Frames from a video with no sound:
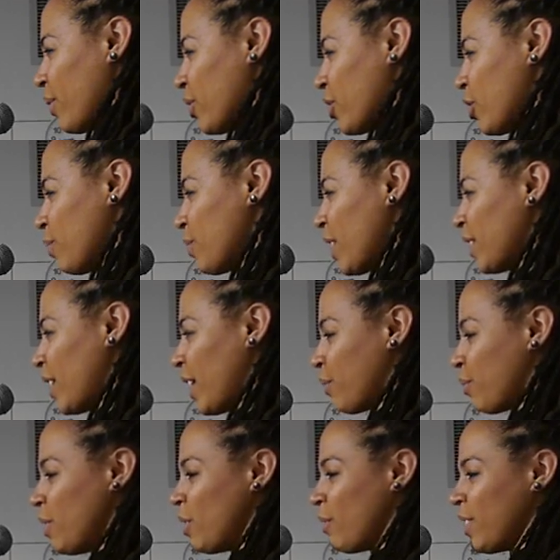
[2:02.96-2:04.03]
the subject like
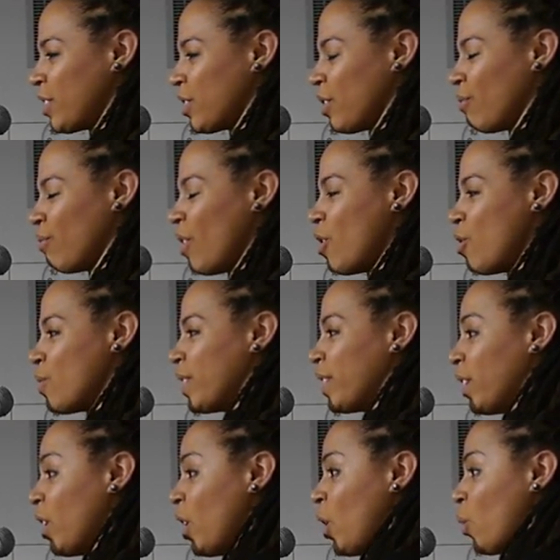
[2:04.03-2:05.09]
three grids in a row
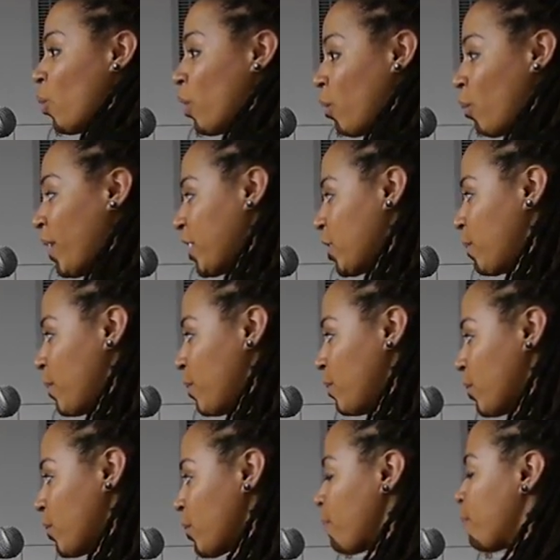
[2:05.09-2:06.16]
and we're at
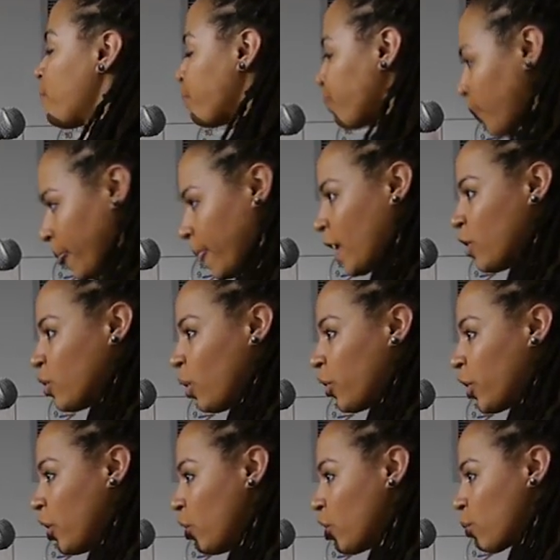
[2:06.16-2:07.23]
Wetherspoons.
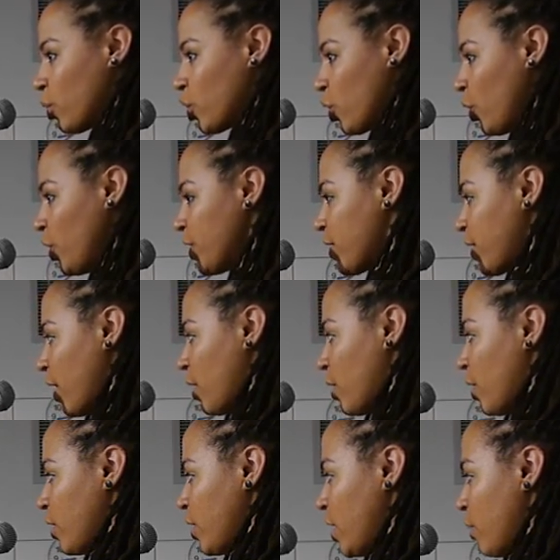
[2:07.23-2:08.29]
Not the usual choice to take a
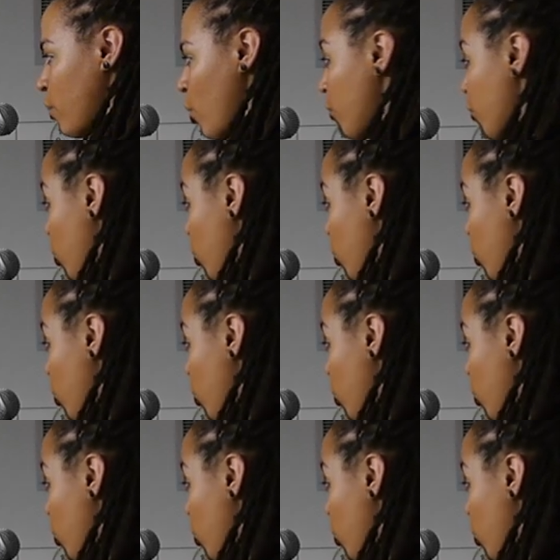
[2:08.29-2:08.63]
13-year-old